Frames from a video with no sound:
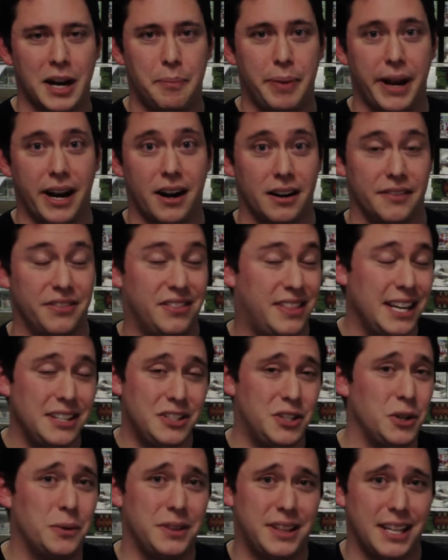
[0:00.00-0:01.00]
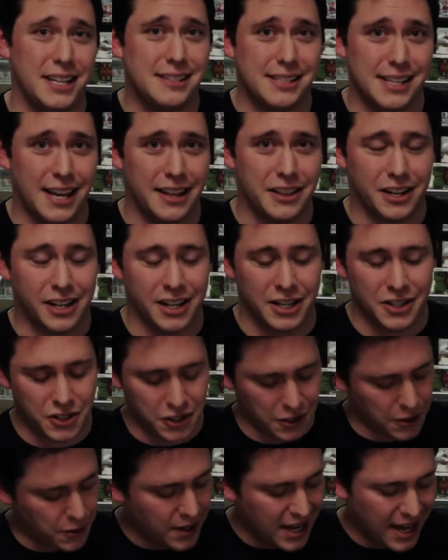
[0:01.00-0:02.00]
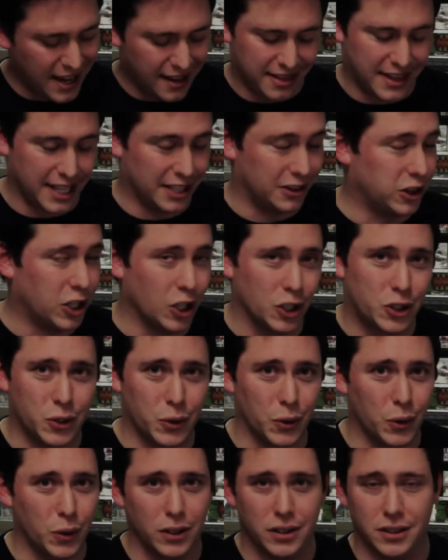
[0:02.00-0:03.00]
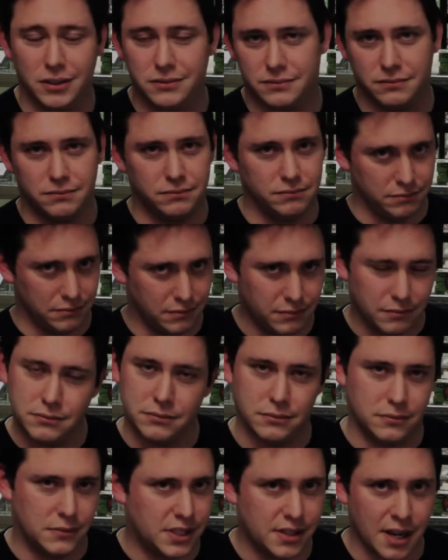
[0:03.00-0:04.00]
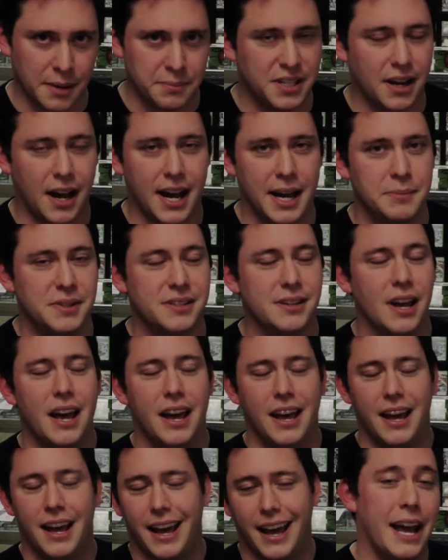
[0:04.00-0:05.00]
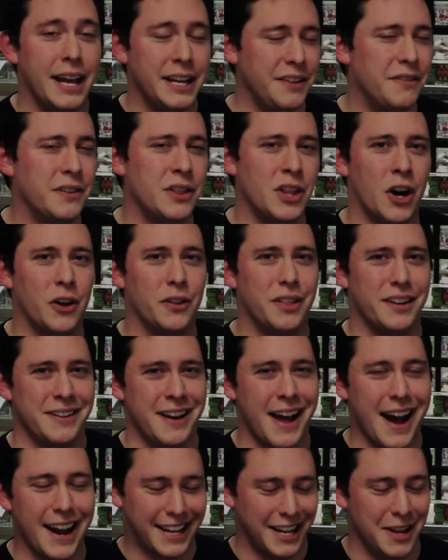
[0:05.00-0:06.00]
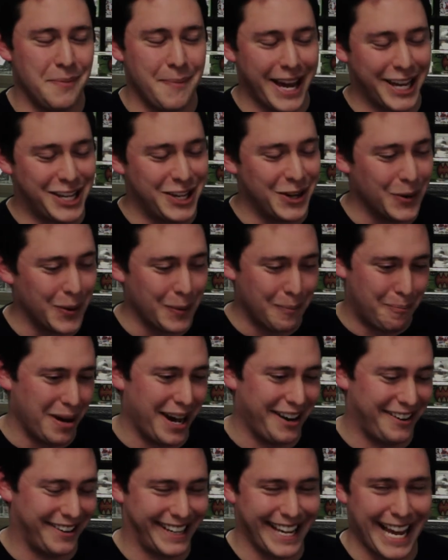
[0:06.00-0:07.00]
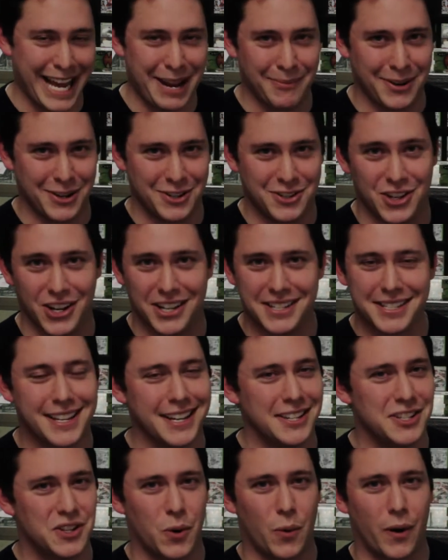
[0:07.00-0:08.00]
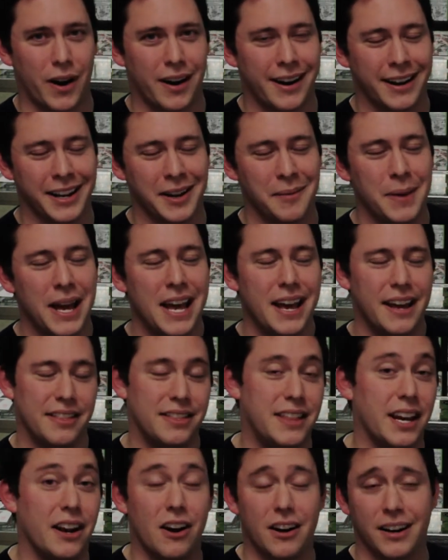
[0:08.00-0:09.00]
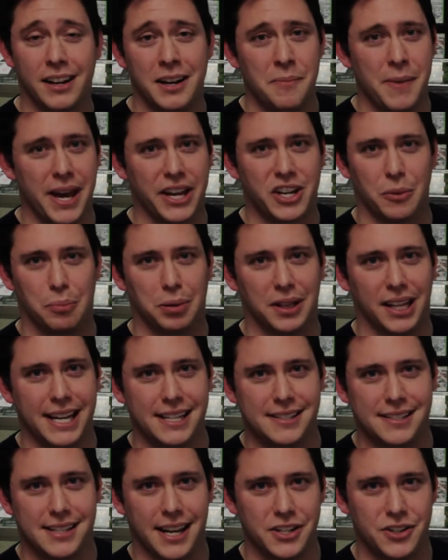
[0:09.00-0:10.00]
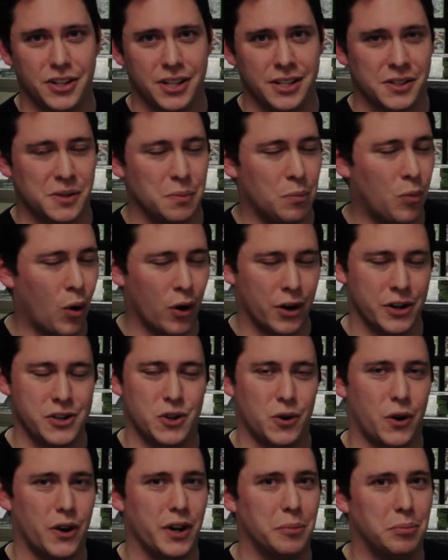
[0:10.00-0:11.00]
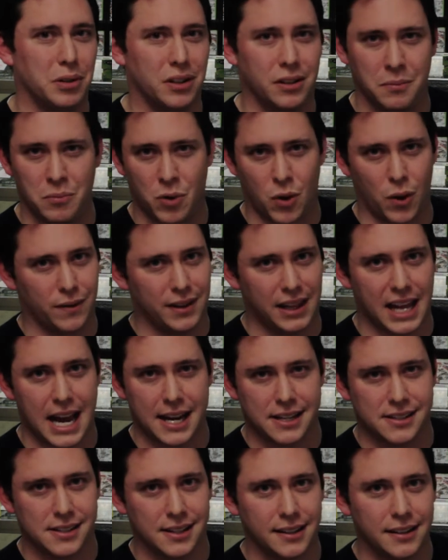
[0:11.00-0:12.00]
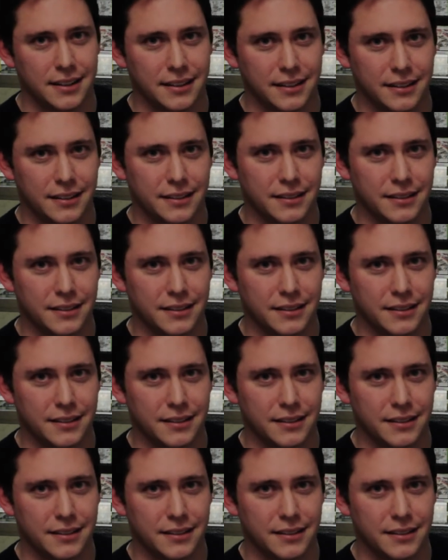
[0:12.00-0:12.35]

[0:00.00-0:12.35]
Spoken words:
get a pair. They do what they say they're gonna do. They look cool sometimes. And even though they're not gonna make you a better gamer just because you're wearing them, they are gonna make your play sessions more enjoyable and more relaxing.